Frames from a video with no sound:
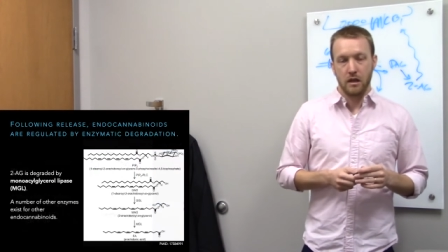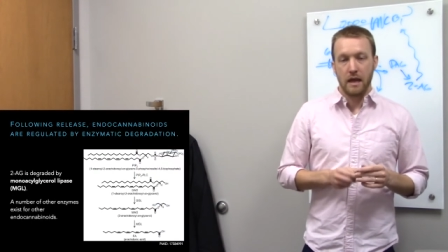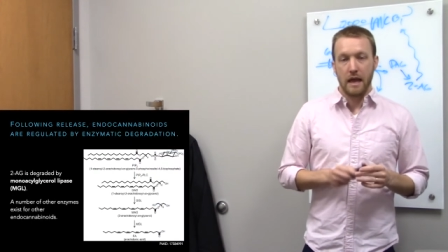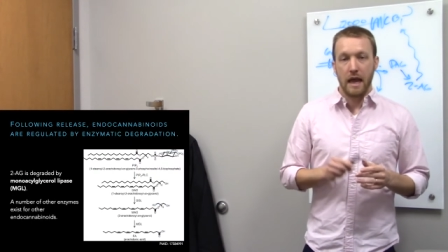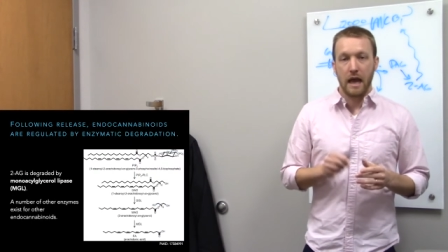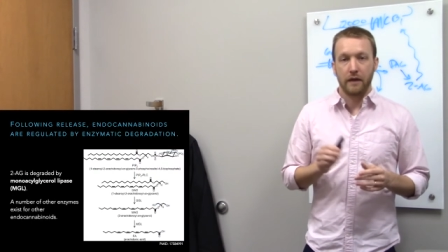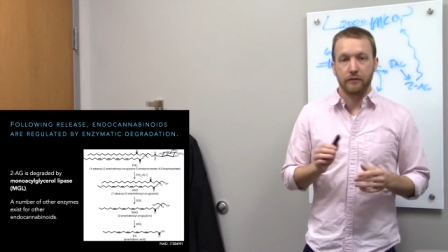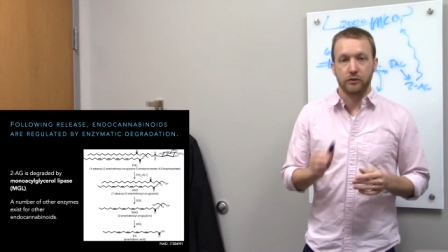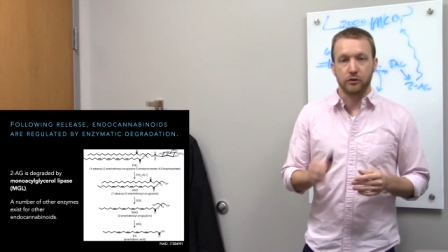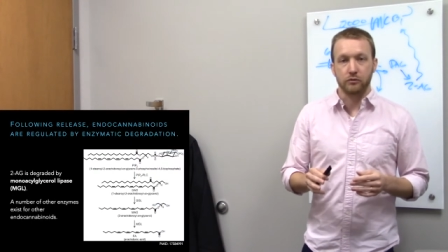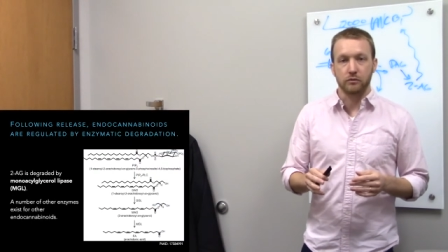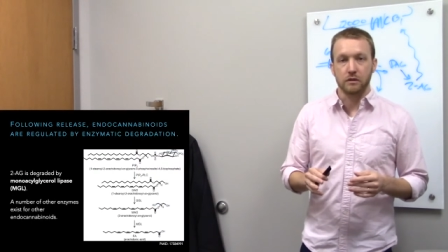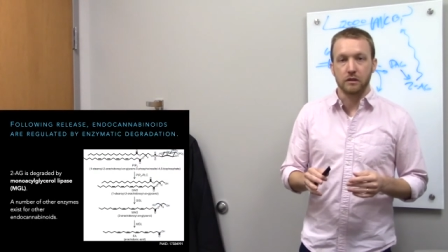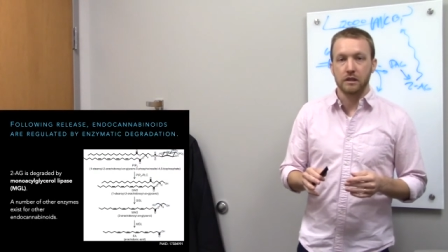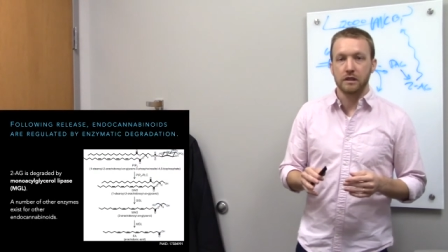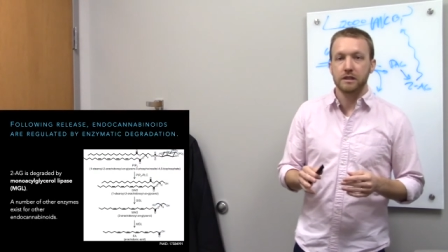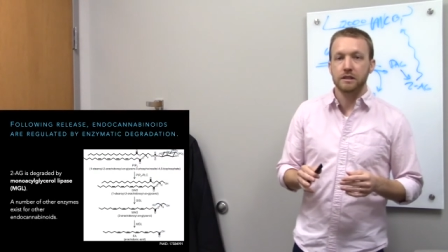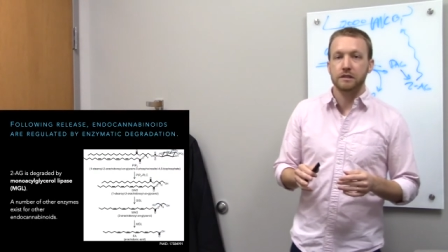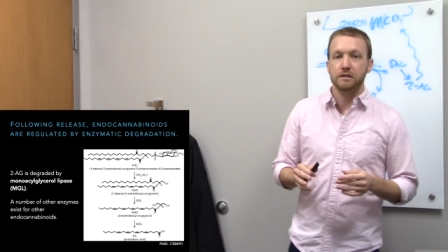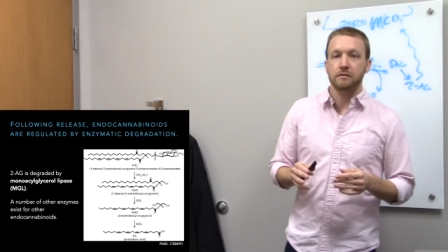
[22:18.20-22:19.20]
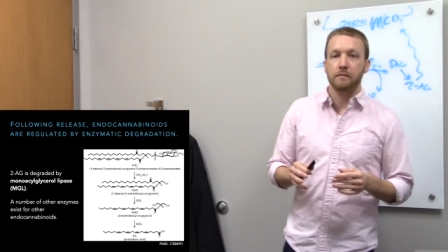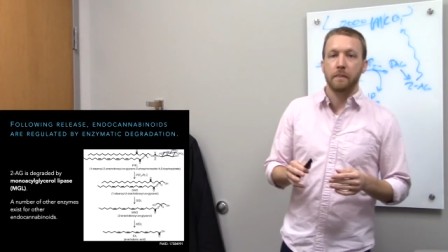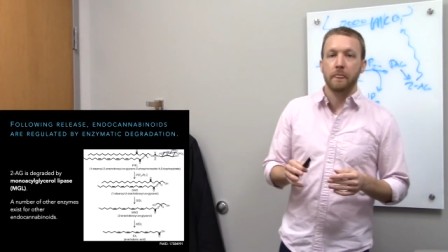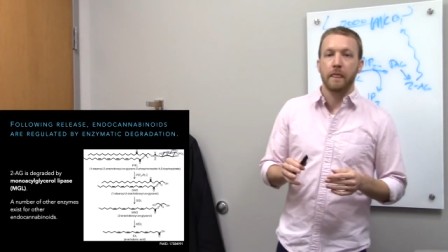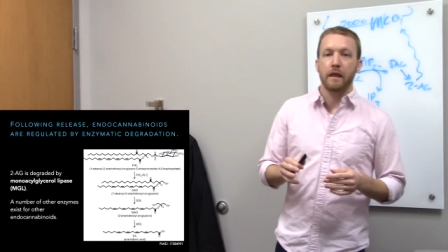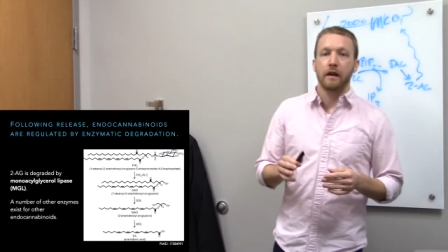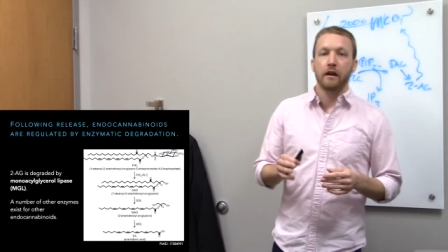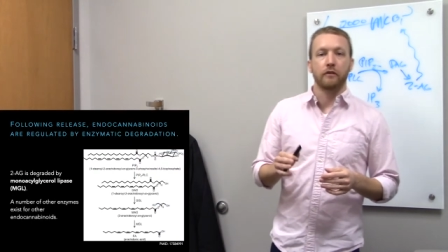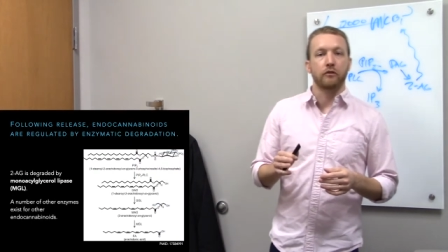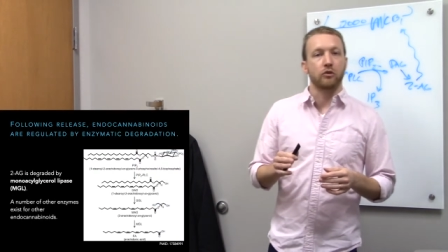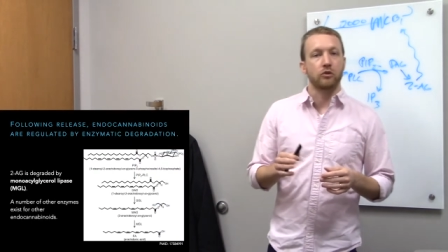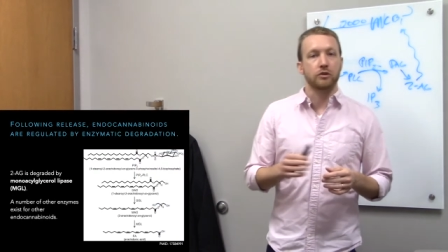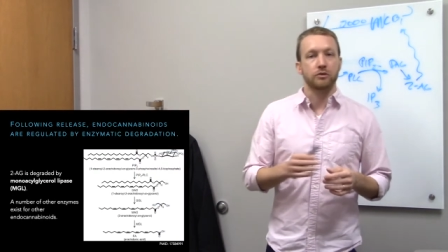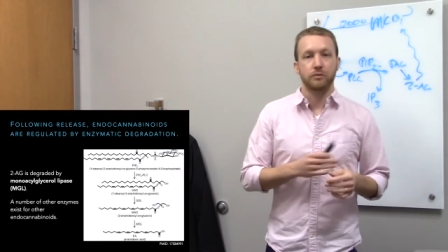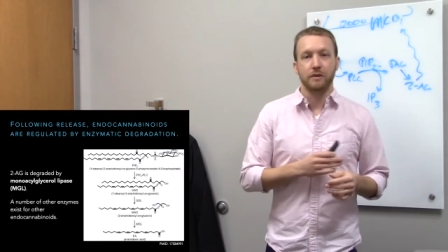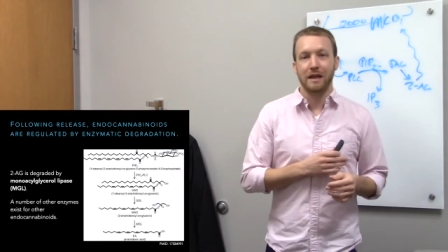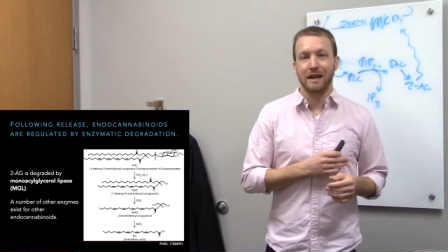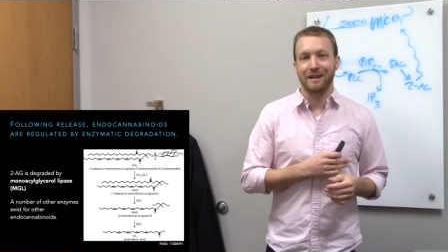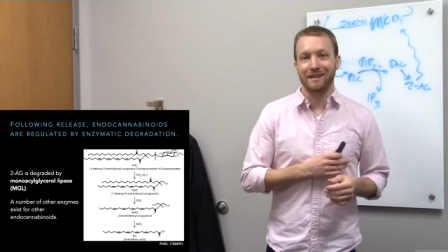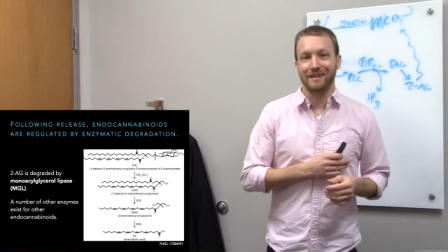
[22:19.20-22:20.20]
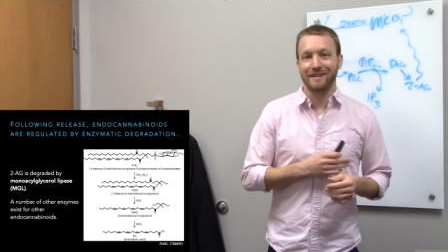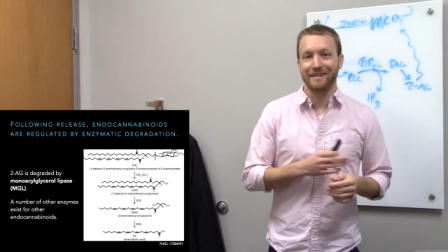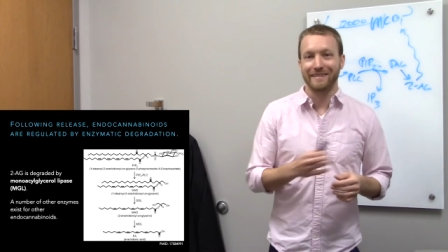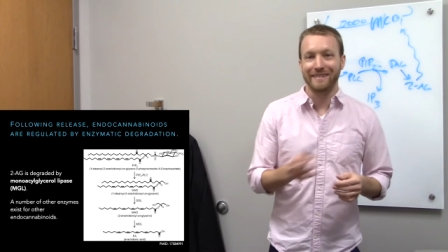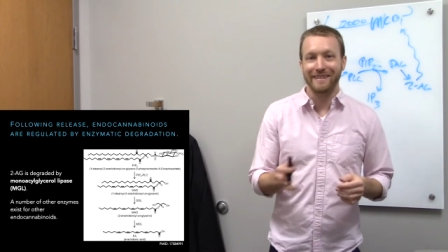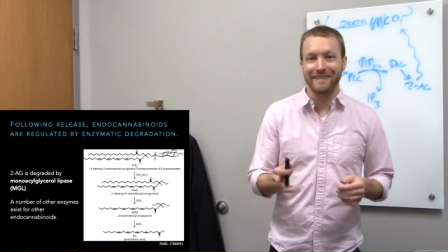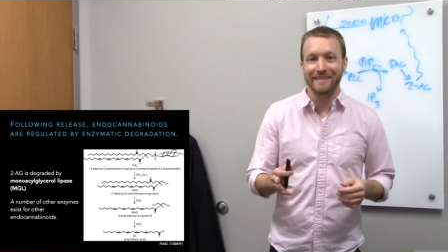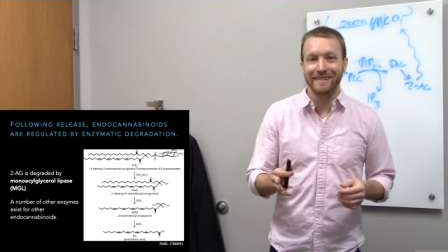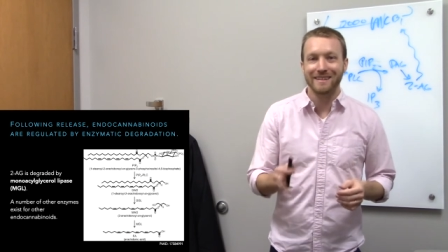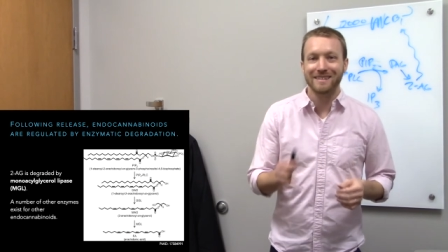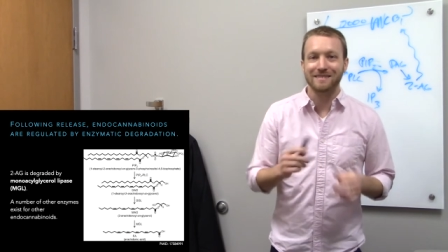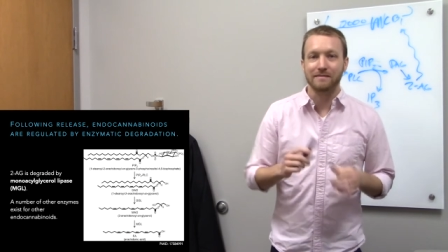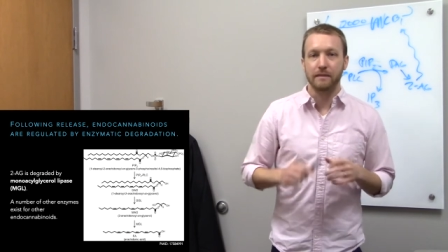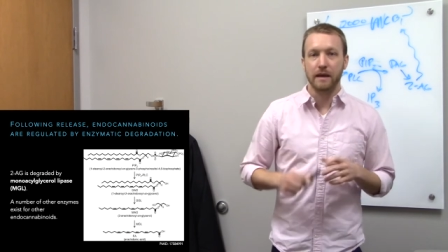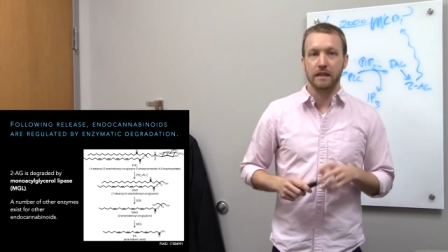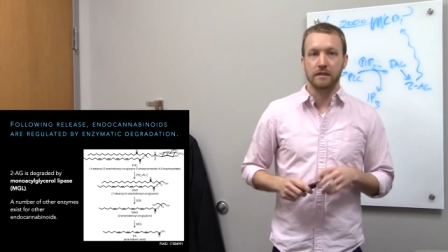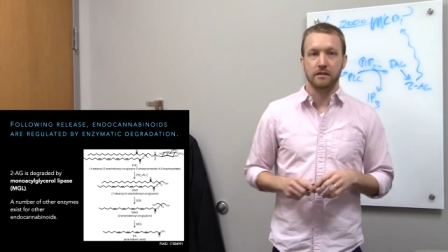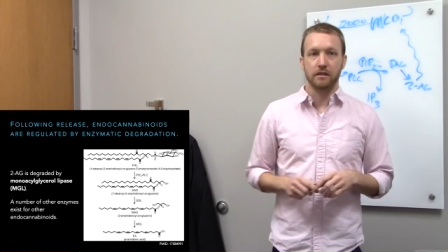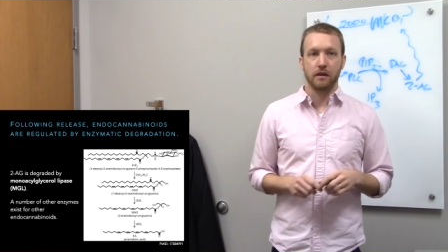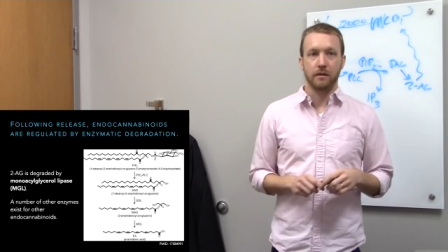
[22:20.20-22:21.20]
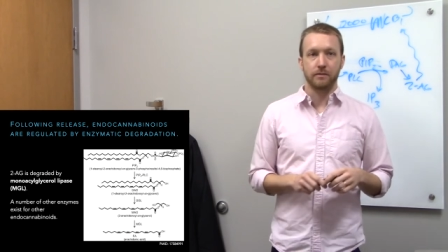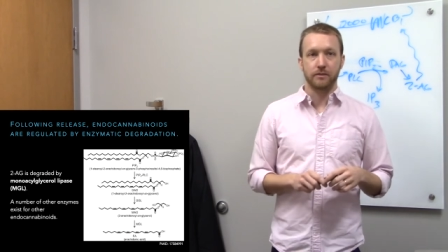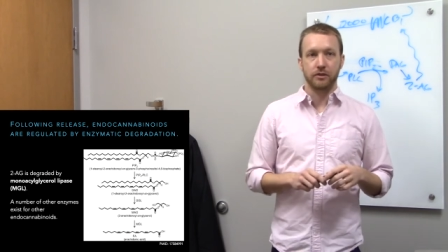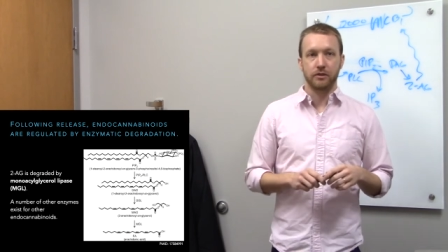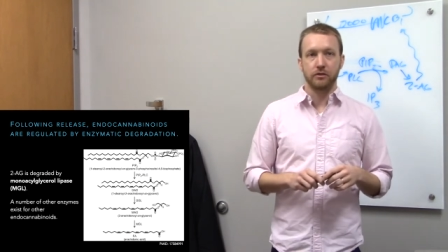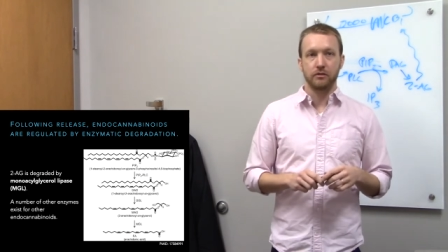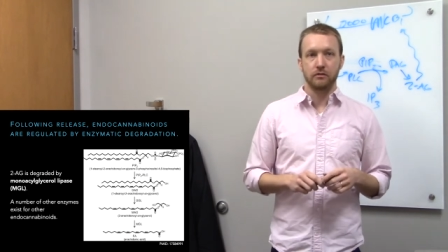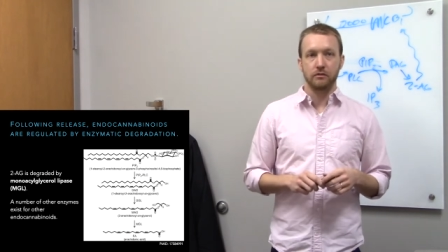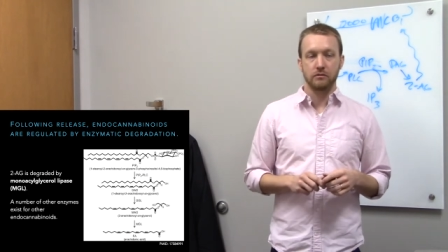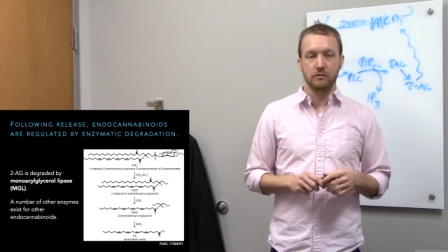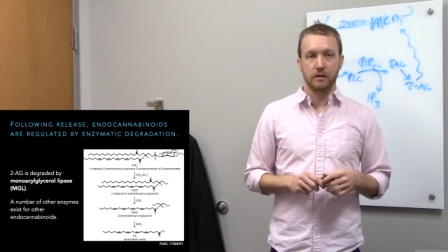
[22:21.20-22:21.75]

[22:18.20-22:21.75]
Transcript: After release, of course, we got to clean this mess up too,